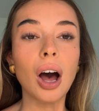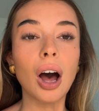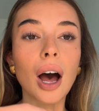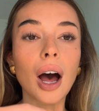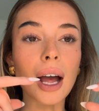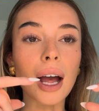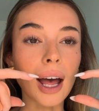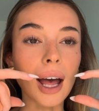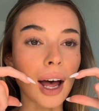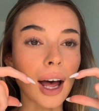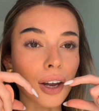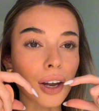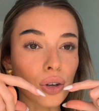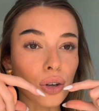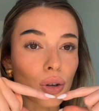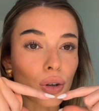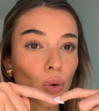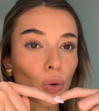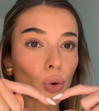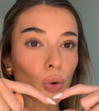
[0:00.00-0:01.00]
I had
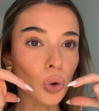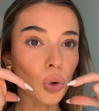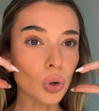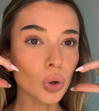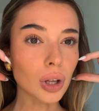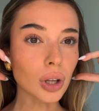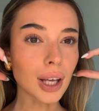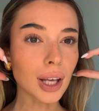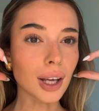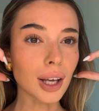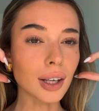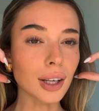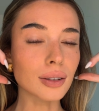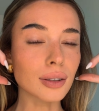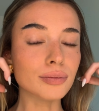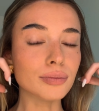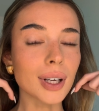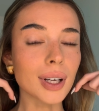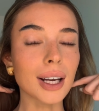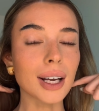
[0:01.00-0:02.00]
all here
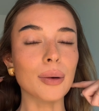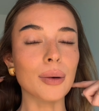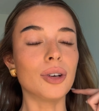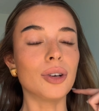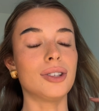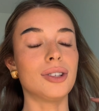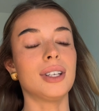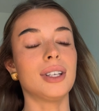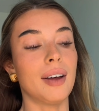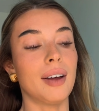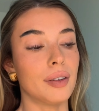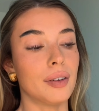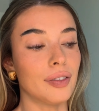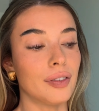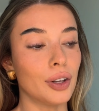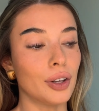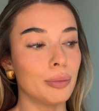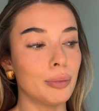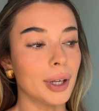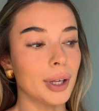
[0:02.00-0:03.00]
and I would just never
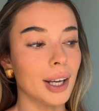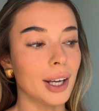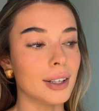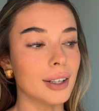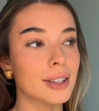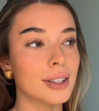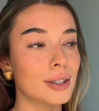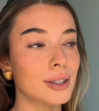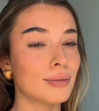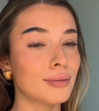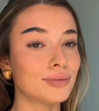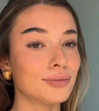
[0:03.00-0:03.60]
film because